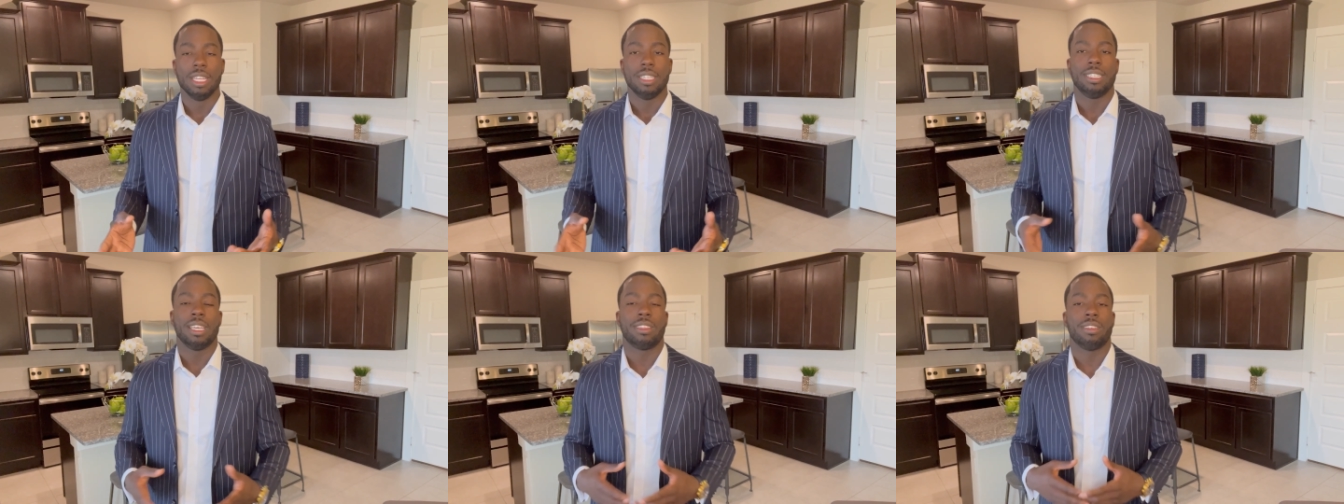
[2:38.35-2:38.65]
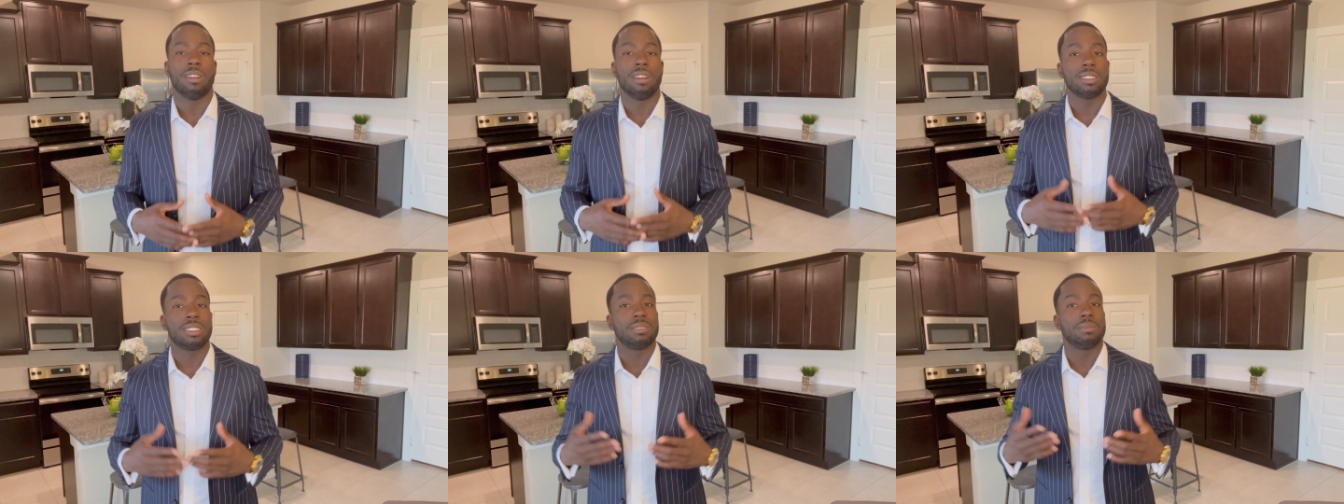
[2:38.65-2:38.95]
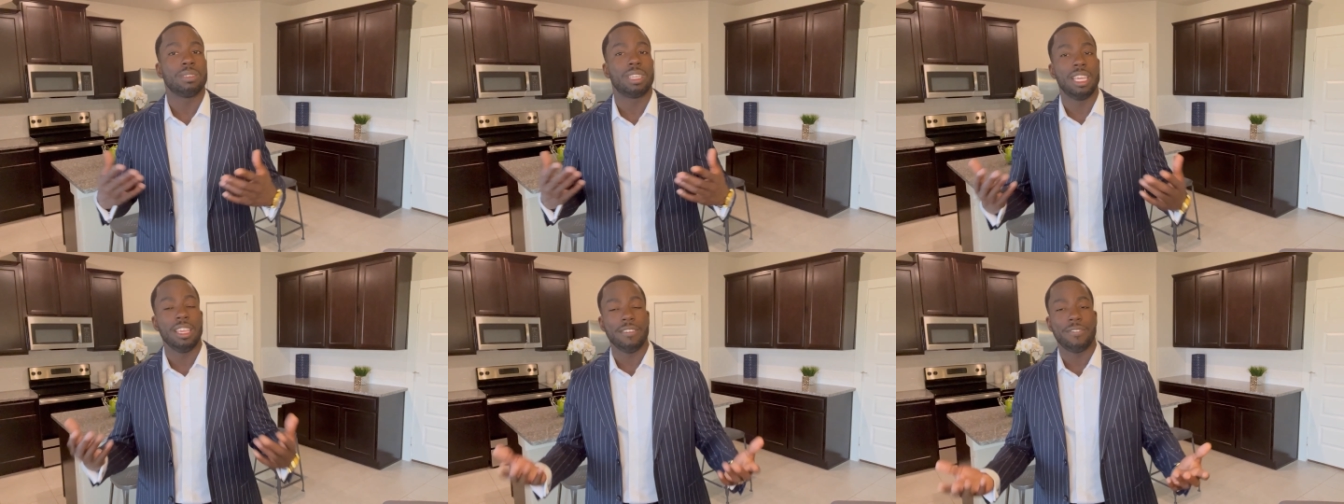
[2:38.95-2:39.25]
Now, there are
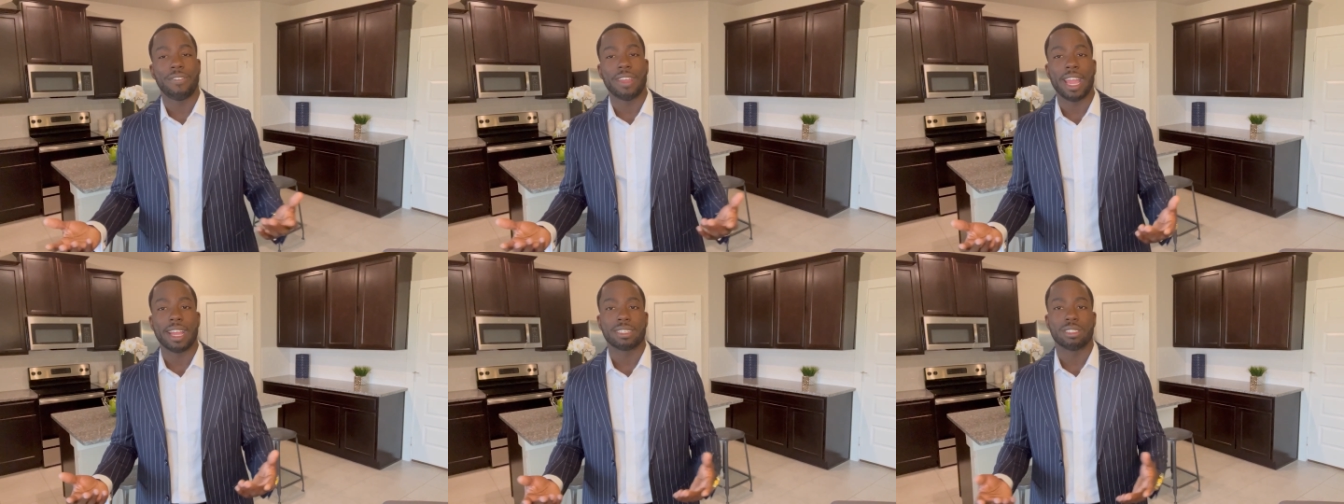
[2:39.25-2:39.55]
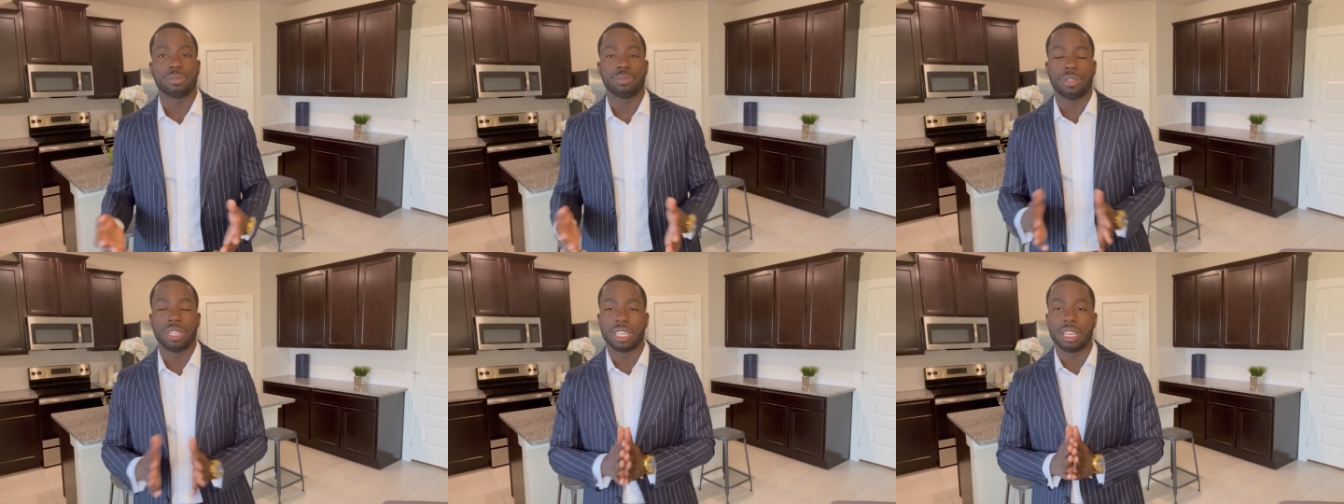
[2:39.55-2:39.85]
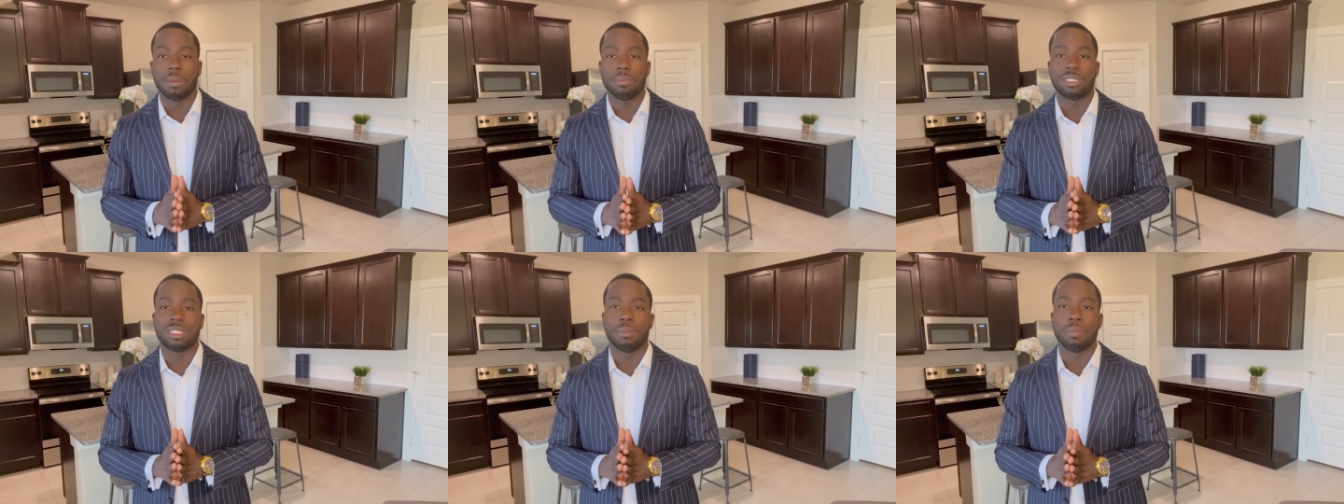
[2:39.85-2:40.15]
some key factors when it
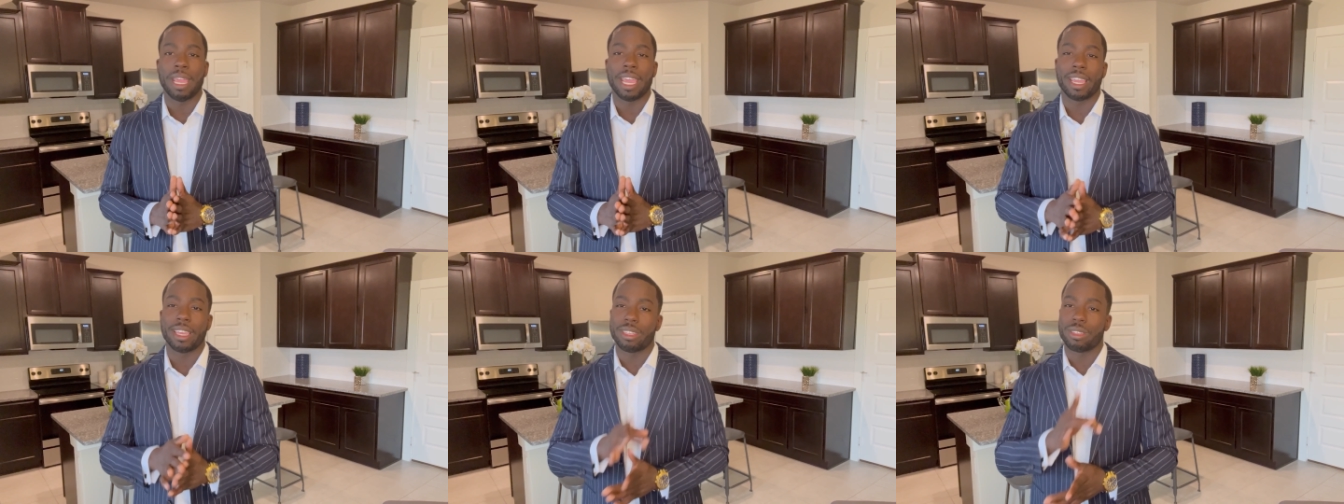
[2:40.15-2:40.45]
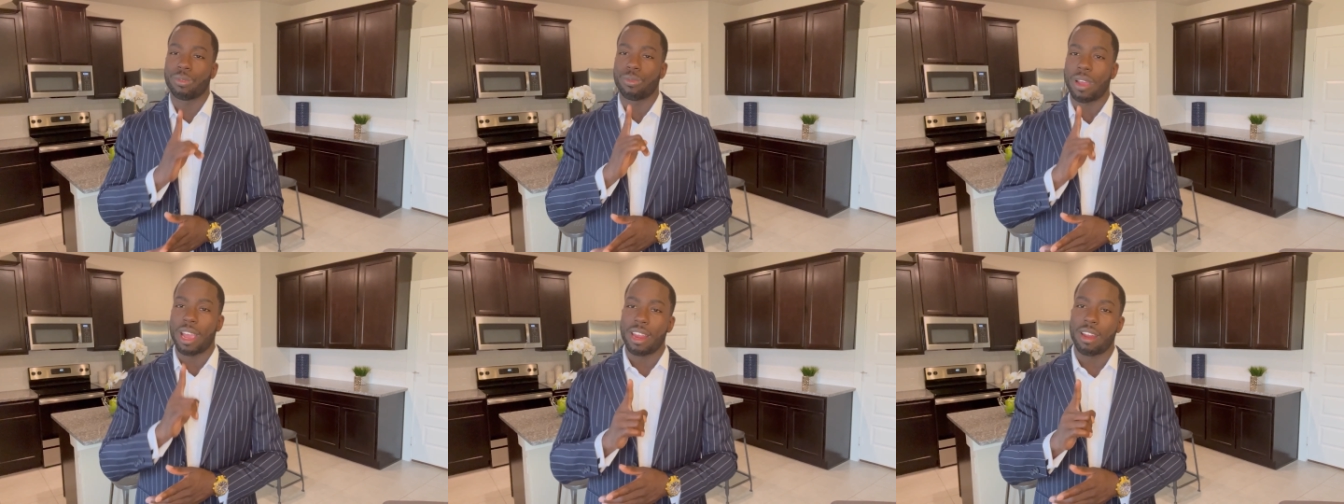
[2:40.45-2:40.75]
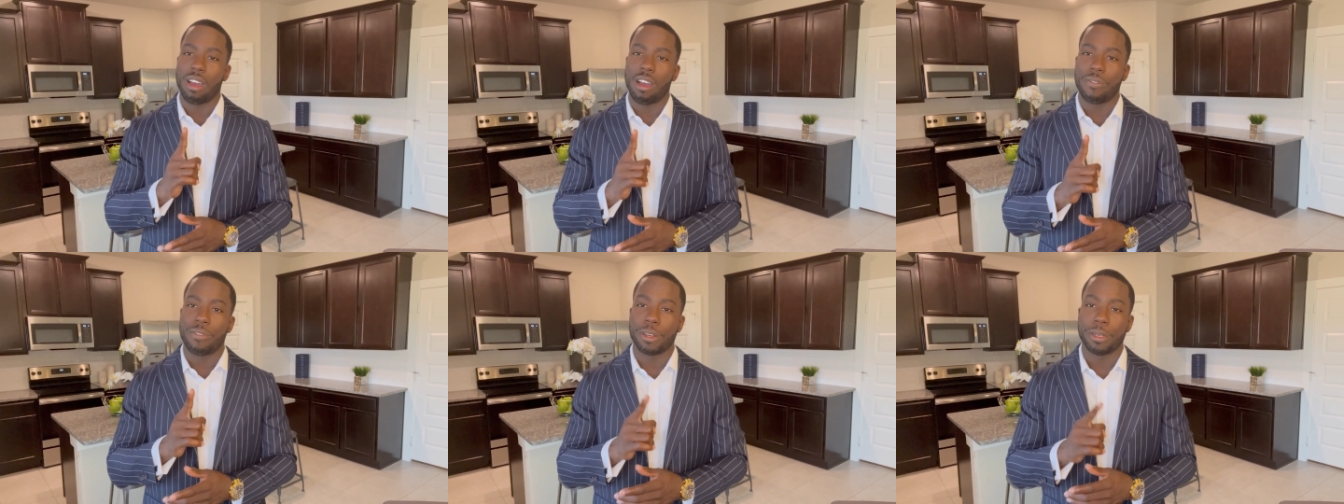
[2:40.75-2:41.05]
comes to making the right
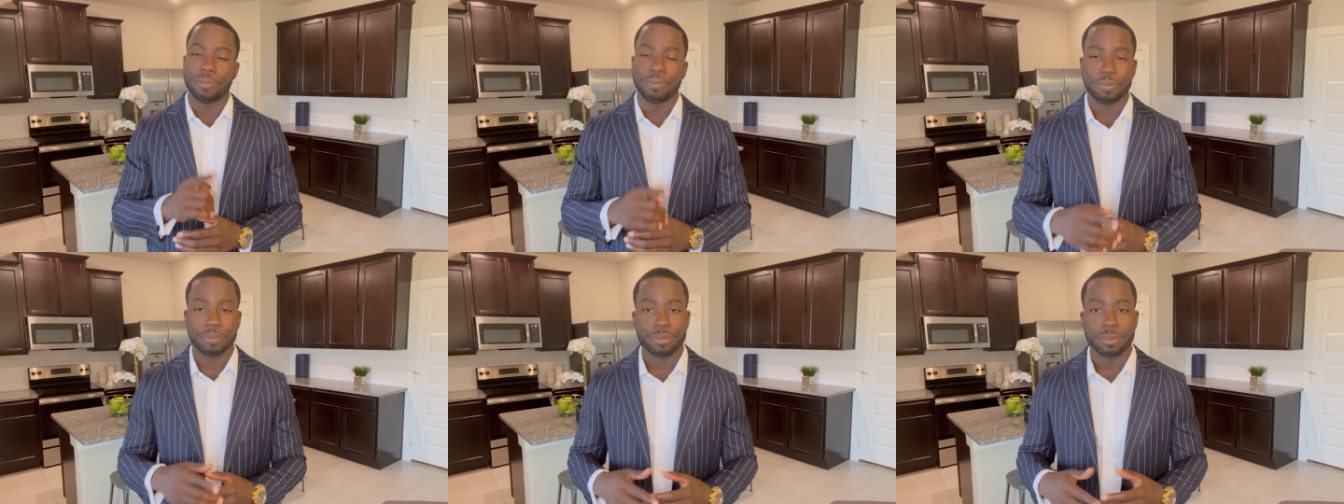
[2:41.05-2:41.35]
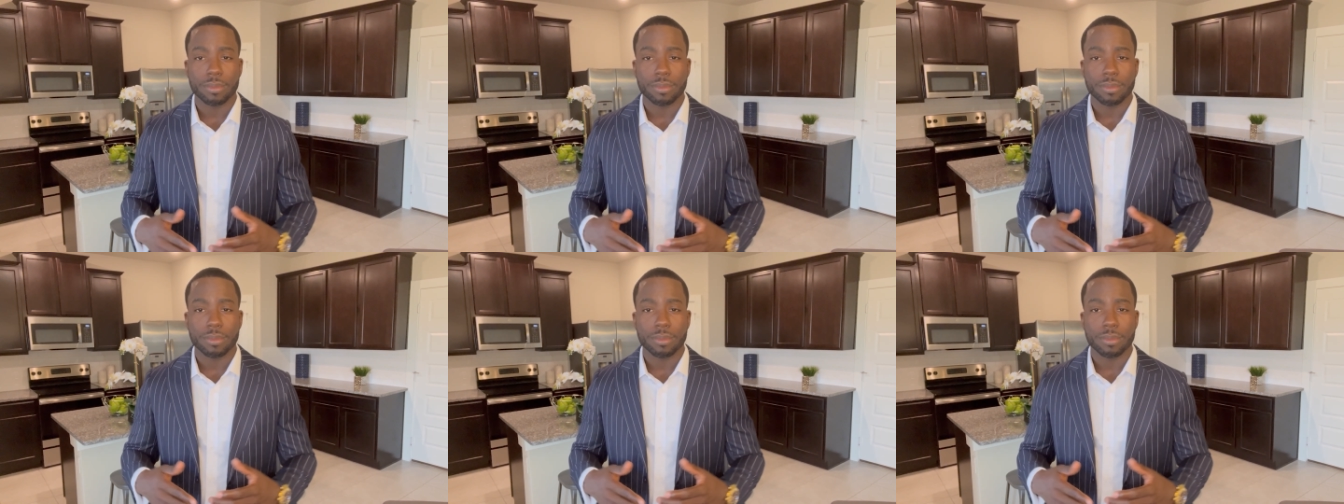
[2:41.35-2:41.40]
offer